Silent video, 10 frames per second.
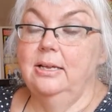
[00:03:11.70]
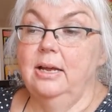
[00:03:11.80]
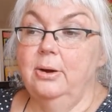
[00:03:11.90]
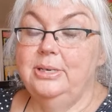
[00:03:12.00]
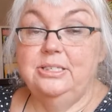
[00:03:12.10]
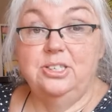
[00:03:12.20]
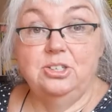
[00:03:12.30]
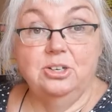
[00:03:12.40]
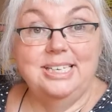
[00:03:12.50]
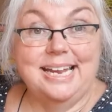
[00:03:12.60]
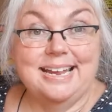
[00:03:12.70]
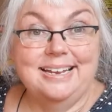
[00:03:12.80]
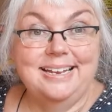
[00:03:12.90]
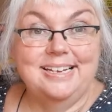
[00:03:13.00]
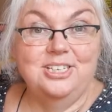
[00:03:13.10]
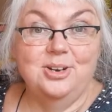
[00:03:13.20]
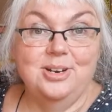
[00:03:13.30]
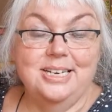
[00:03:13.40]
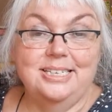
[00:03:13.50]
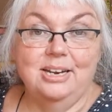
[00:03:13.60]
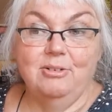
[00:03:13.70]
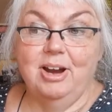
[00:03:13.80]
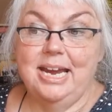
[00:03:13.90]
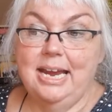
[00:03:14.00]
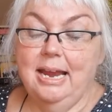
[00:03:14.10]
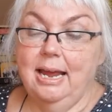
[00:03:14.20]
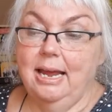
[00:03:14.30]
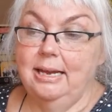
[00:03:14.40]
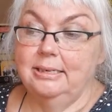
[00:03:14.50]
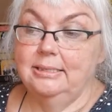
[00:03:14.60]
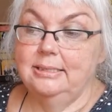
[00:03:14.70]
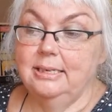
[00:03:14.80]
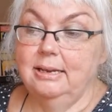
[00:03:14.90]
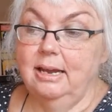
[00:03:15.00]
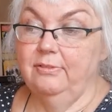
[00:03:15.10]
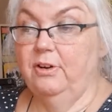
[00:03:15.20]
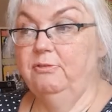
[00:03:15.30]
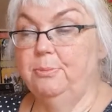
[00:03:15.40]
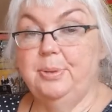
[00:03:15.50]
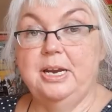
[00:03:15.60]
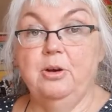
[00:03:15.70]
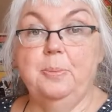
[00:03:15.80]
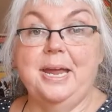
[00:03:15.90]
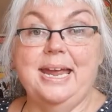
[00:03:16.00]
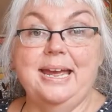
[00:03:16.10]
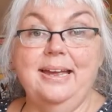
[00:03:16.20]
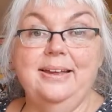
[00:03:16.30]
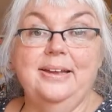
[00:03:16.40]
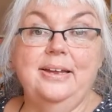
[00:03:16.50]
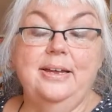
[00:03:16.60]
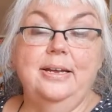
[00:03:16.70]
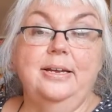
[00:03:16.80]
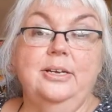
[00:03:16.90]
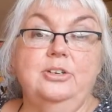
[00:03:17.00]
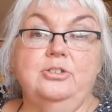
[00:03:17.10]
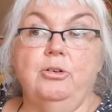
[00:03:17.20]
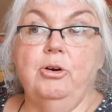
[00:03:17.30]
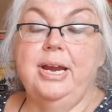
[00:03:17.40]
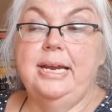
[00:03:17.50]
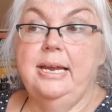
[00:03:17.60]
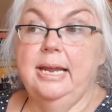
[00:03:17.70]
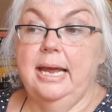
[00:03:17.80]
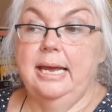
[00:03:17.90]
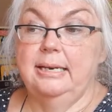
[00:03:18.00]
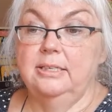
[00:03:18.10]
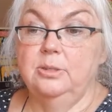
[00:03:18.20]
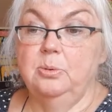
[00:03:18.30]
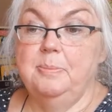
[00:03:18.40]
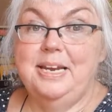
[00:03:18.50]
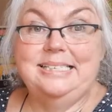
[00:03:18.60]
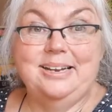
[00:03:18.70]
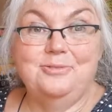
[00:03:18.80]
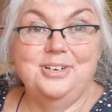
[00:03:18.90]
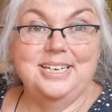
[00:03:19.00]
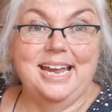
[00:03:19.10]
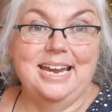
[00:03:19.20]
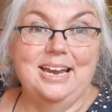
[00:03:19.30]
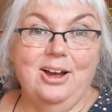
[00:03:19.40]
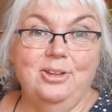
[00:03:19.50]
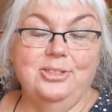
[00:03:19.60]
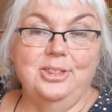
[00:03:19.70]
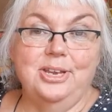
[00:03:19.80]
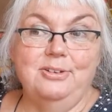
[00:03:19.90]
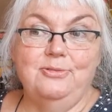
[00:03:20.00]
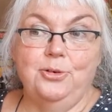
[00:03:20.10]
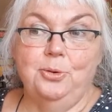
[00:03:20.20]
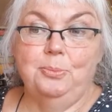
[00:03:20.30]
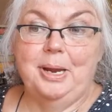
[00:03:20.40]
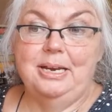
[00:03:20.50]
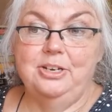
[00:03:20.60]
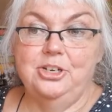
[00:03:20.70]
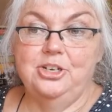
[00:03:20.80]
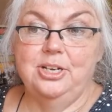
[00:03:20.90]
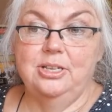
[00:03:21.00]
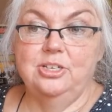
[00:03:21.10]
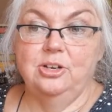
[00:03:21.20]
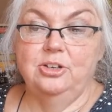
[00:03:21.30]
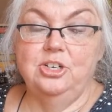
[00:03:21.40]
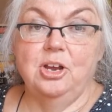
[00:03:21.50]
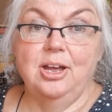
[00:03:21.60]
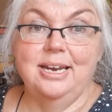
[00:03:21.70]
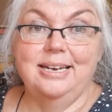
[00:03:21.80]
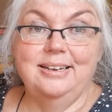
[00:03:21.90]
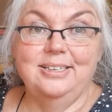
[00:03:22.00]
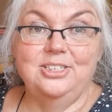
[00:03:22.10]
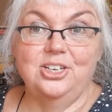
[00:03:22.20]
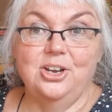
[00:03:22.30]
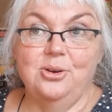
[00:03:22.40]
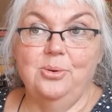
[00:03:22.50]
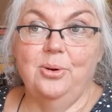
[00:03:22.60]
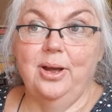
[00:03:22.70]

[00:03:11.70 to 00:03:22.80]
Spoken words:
Owen's studying, he's doing a degree, and I've often been up here drawing, and we meet every day on the front bench in the sunshine to